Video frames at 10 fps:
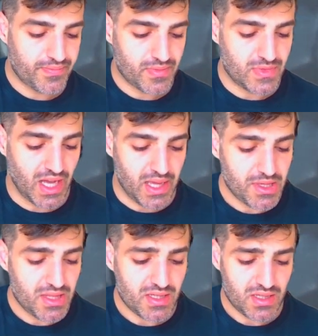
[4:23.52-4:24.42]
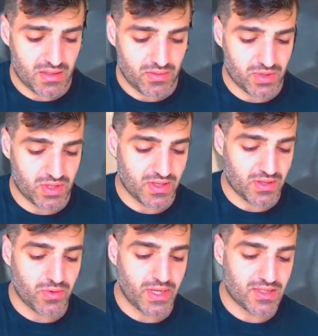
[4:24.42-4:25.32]
Diamond, which is a
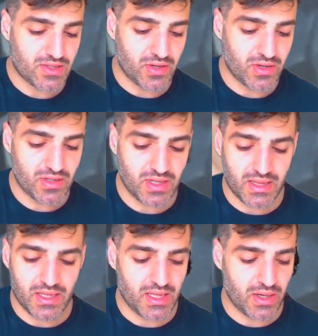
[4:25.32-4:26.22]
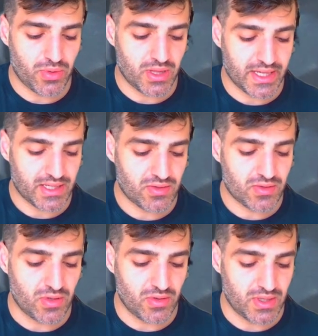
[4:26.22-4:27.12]
great starter, and then I would like to
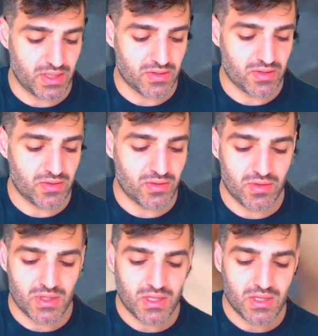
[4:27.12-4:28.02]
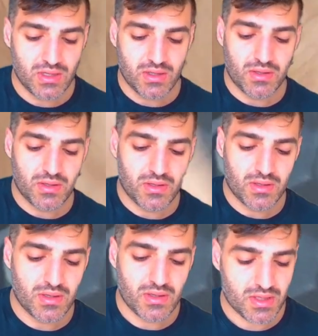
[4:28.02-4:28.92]
go into
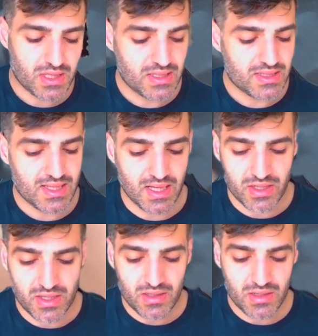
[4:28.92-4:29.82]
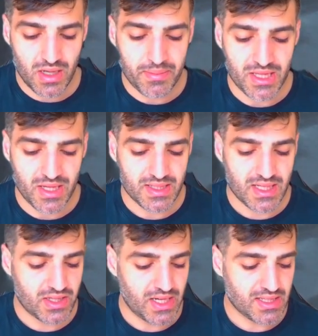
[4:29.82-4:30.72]
Teller
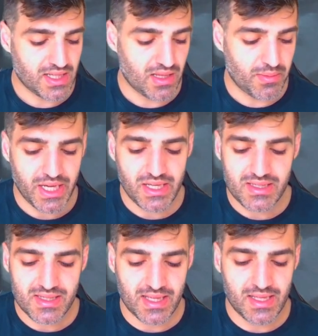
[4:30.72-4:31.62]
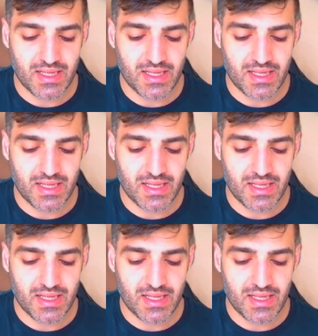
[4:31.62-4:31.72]
Knight Talamaias, and then